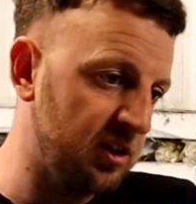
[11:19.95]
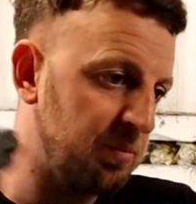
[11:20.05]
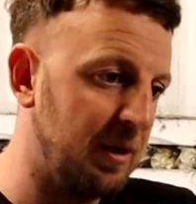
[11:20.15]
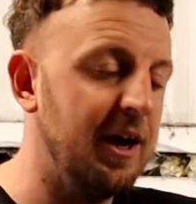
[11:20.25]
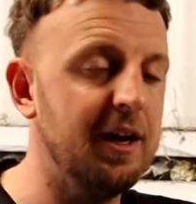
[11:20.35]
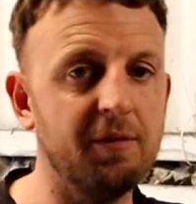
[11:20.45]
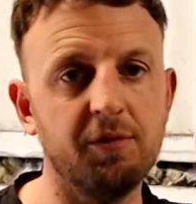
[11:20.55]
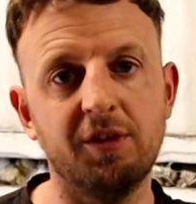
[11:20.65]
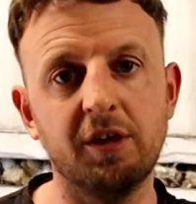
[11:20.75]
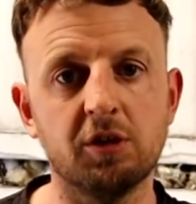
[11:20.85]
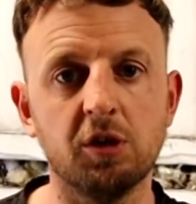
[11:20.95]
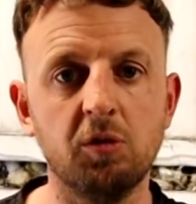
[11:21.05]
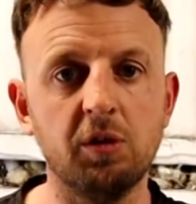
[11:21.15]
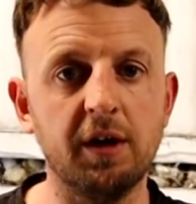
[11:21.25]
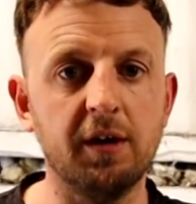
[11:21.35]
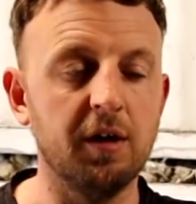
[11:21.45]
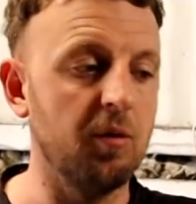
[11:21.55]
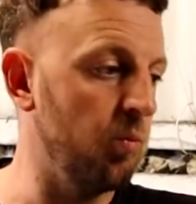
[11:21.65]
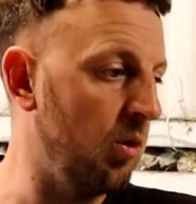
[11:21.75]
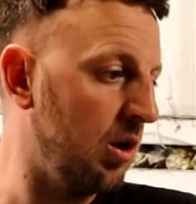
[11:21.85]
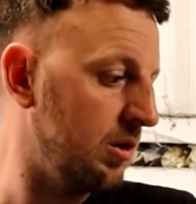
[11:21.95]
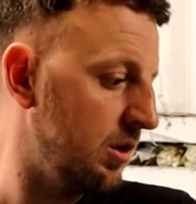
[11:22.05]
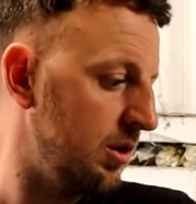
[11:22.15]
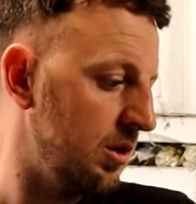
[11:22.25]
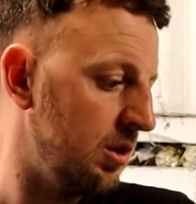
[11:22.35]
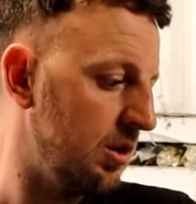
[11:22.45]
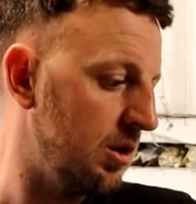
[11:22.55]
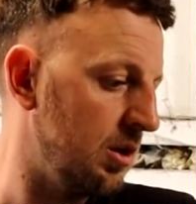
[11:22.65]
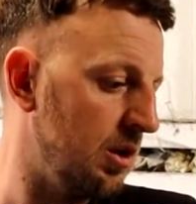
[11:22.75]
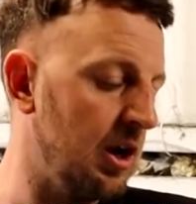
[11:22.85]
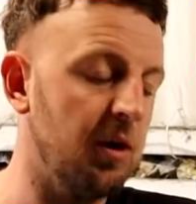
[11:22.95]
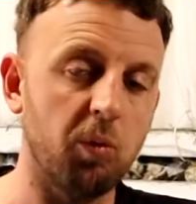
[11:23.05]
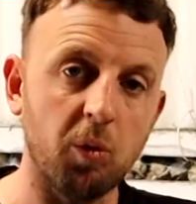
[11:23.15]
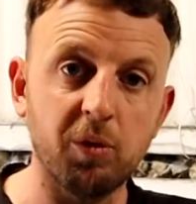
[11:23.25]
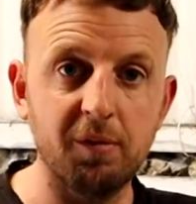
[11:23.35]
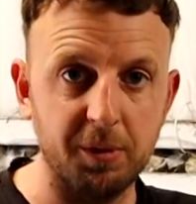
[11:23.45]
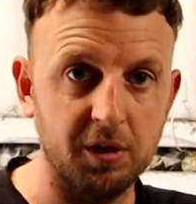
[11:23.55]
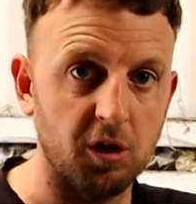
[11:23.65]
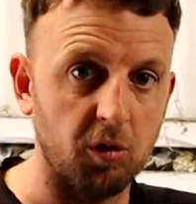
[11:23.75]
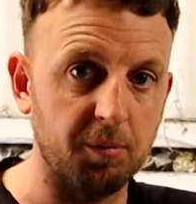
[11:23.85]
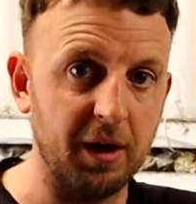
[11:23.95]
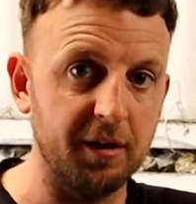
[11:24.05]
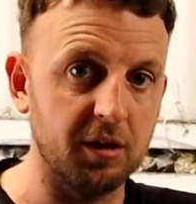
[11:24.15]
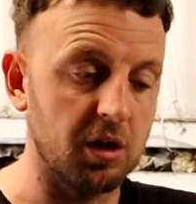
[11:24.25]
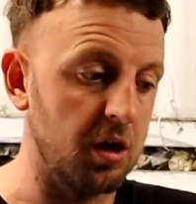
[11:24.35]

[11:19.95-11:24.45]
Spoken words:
explain everything to you and what we've been told about this